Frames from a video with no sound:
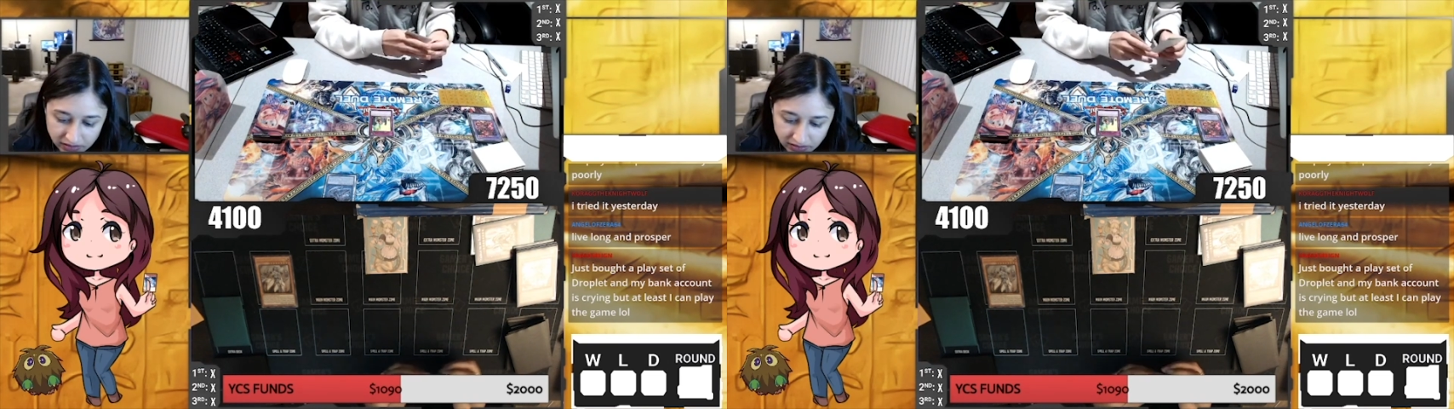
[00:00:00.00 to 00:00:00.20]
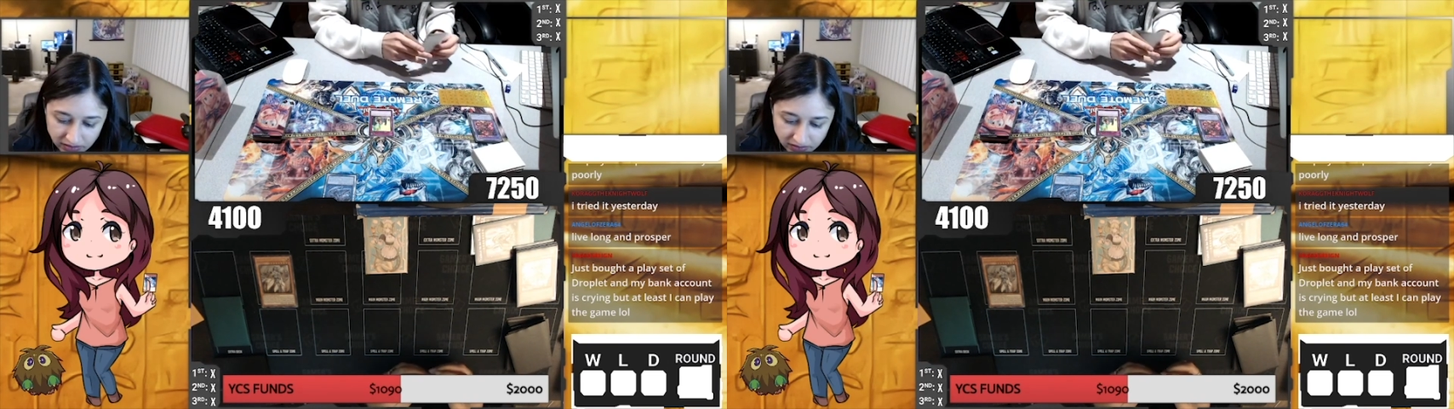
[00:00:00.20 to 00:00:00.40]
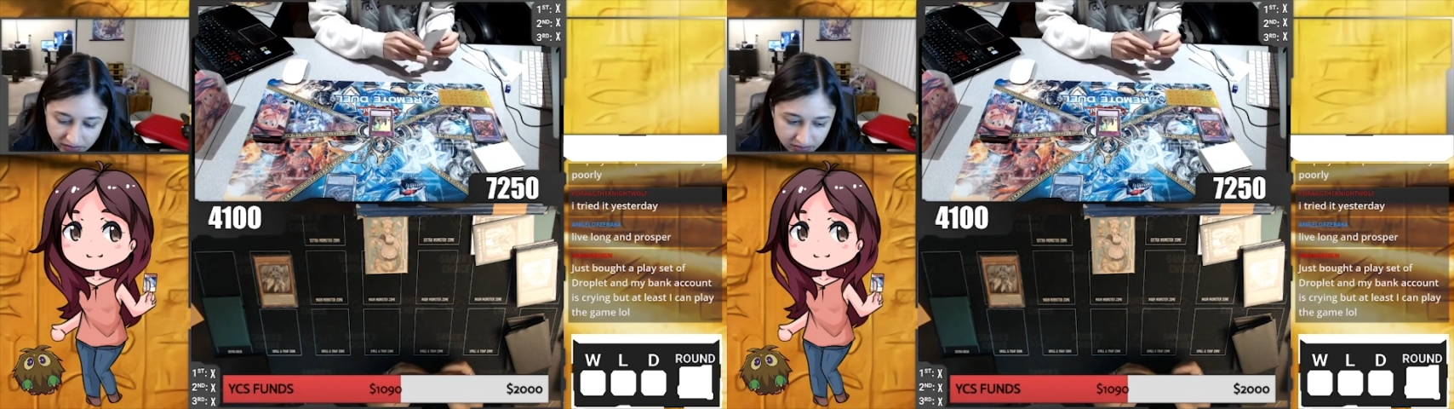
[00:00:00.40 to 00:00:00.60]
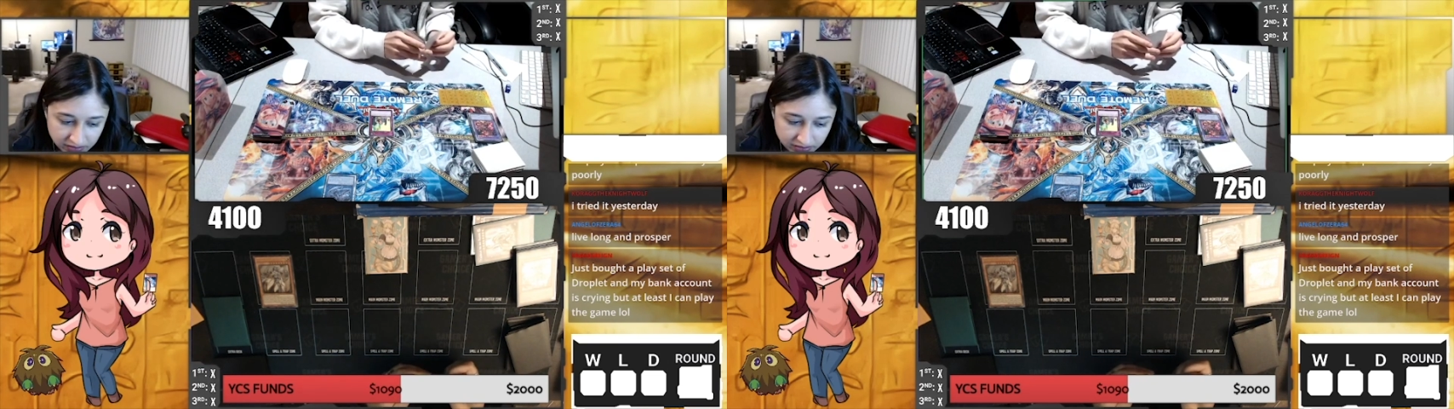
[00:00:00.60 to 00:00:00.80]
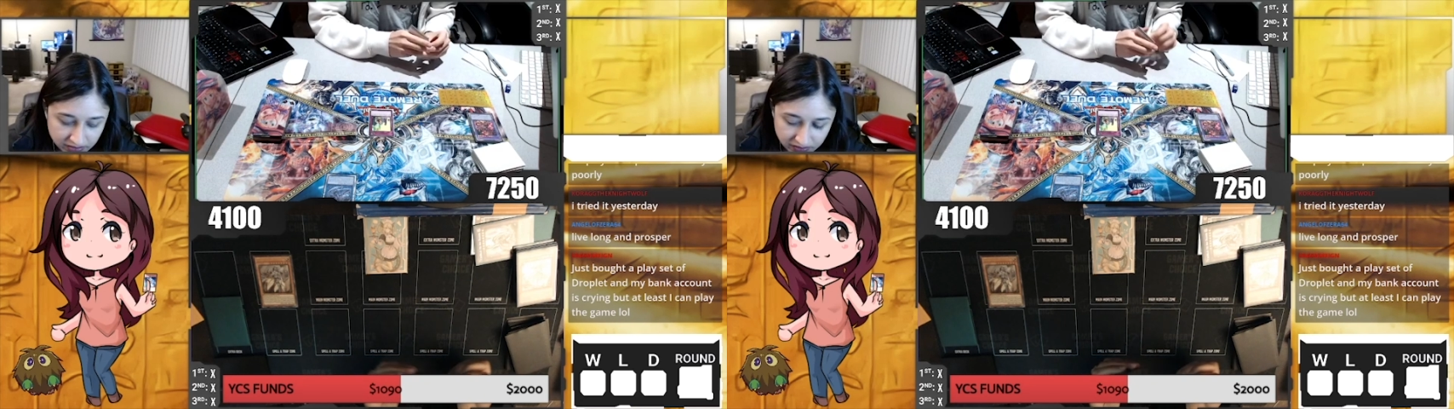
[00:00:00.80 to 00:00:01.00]

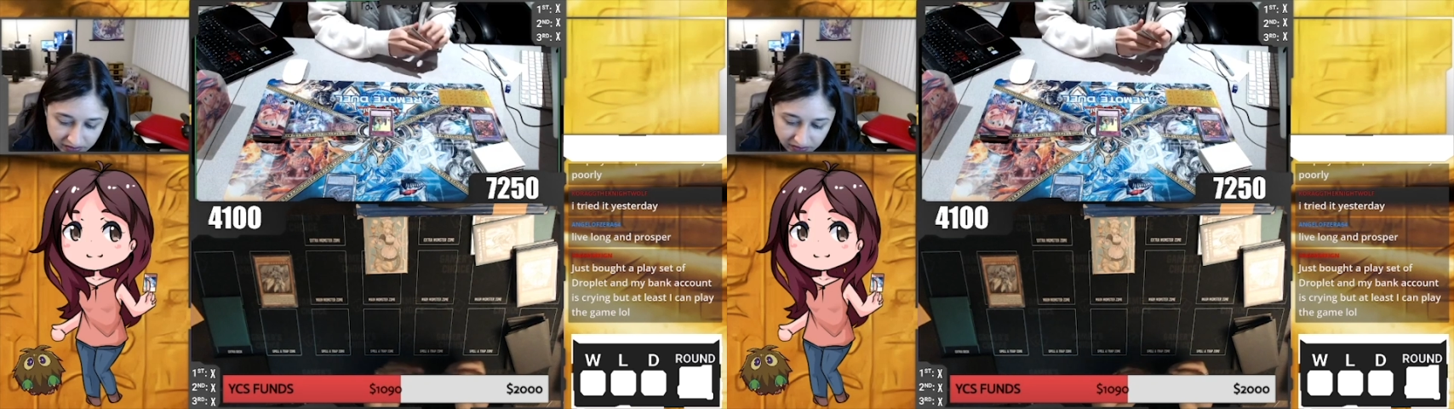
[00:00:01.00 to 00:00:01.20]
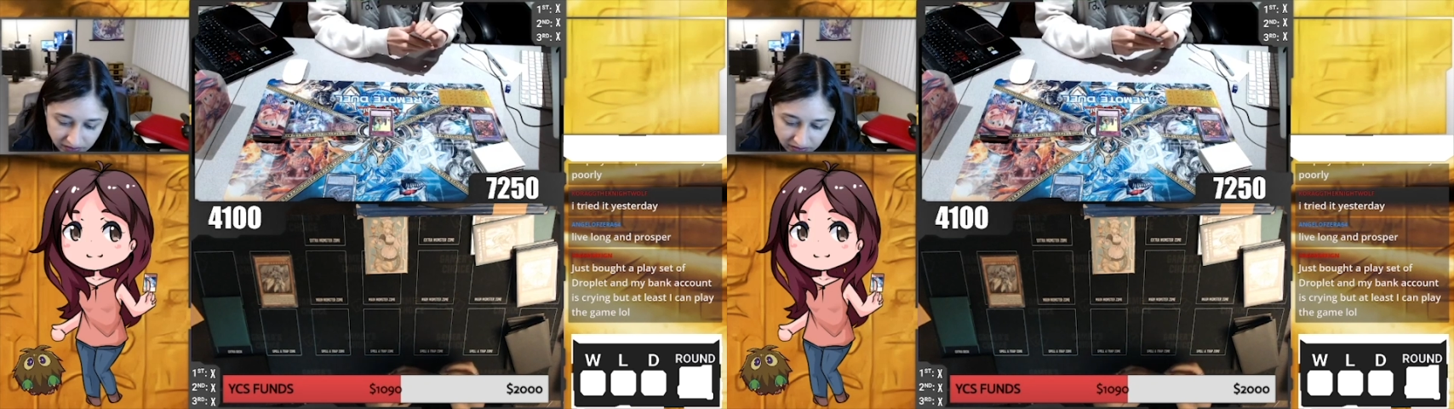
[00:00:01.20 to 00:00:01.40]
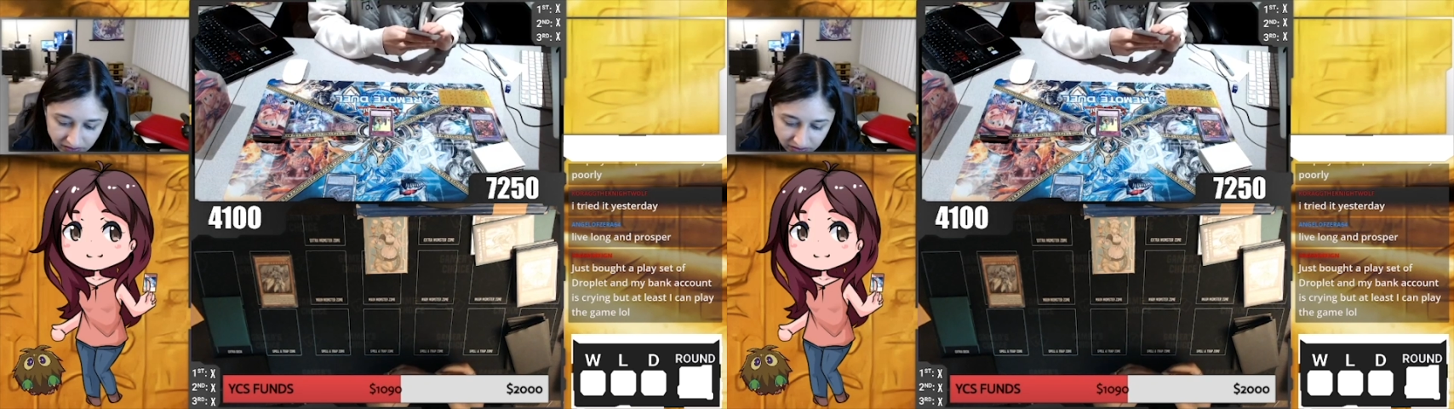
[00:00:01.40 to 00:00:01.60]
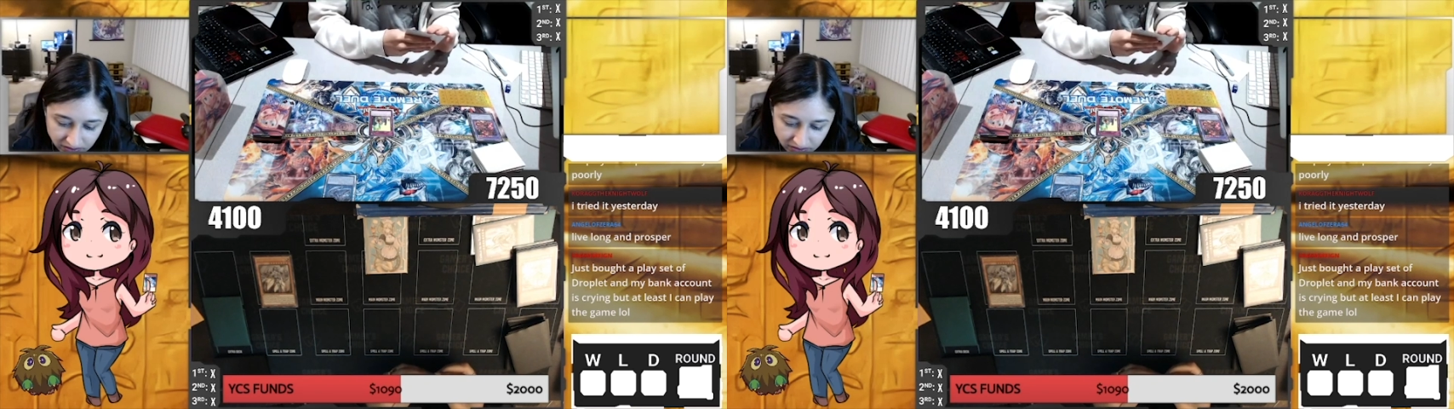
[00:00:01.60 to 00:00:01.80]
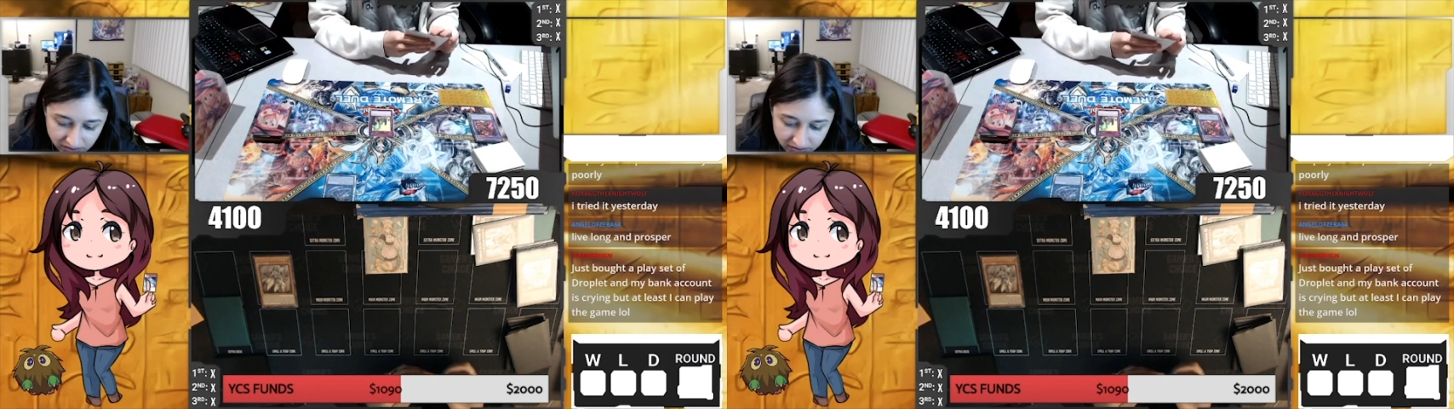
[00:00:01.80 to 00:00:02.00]

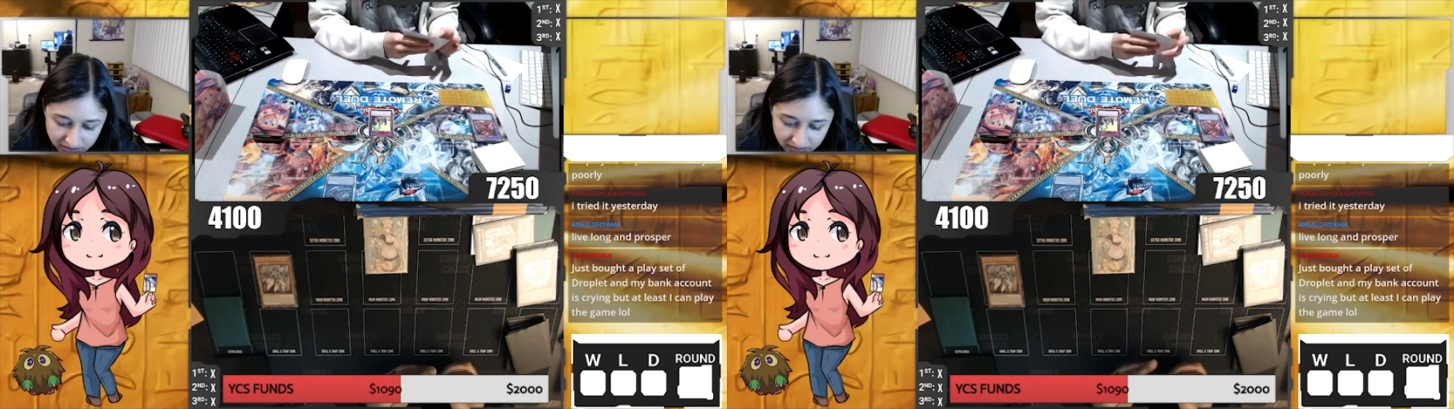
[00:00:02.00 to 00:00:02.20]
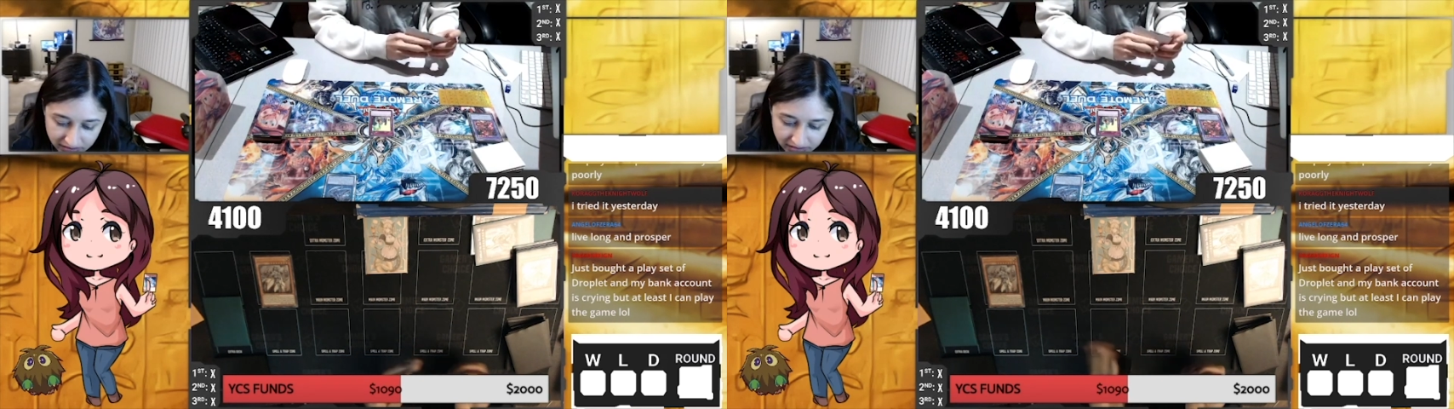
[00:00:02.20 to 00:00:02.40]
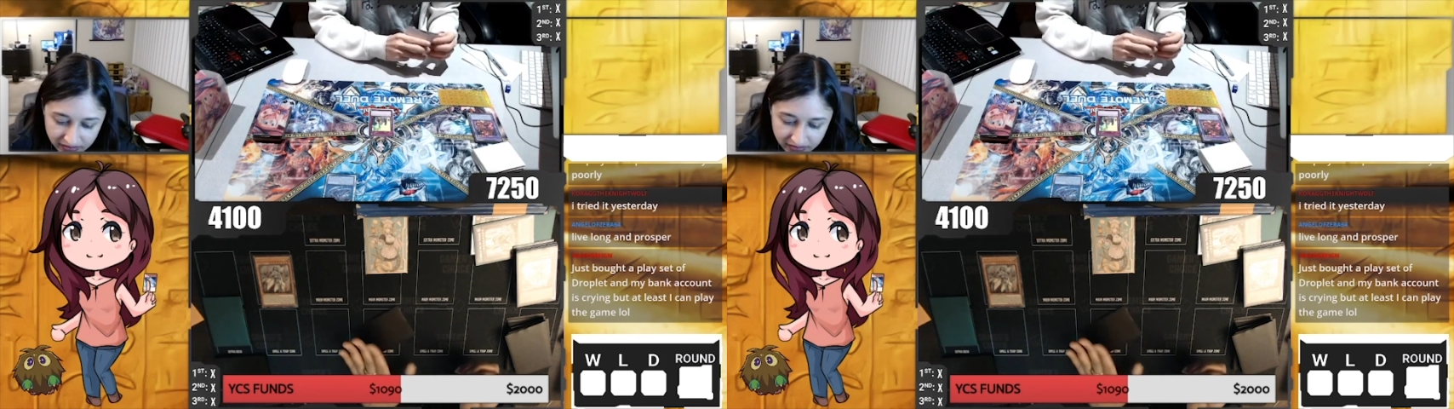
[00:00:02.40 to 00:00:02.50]
[no speech]